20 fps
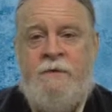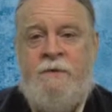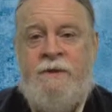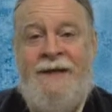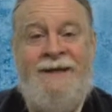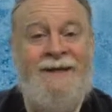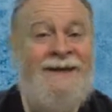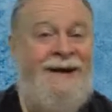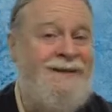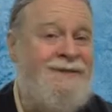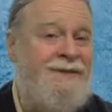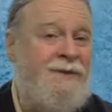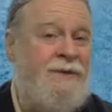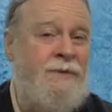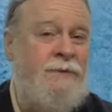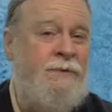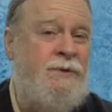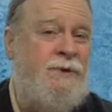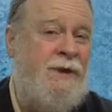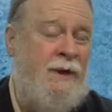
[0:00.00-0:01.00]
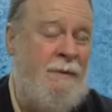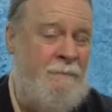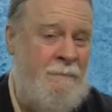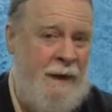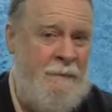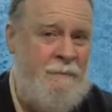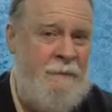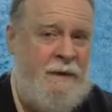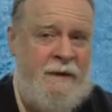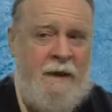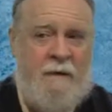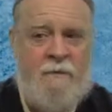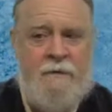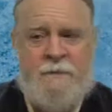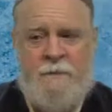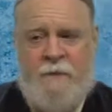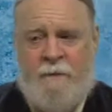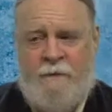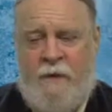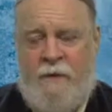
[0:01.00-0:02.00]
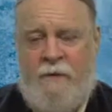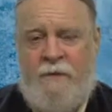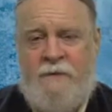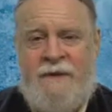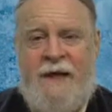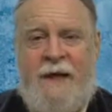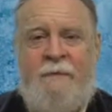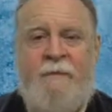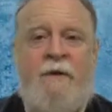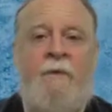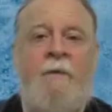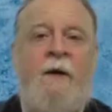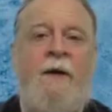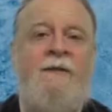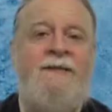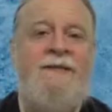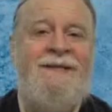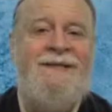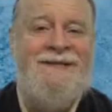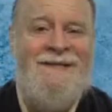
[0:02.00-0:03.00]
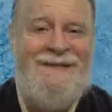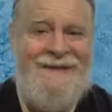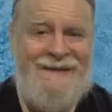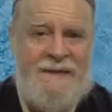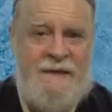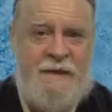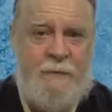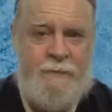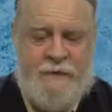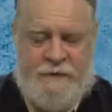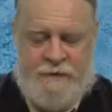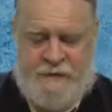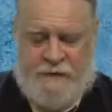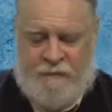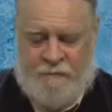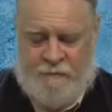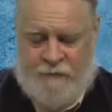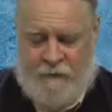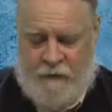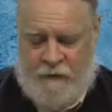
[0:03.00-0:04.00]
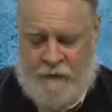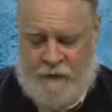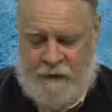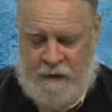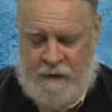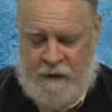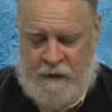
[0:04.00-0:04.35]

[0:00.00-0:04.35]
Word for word: was a constitutional amendment that was proposed that requires a 60% vote.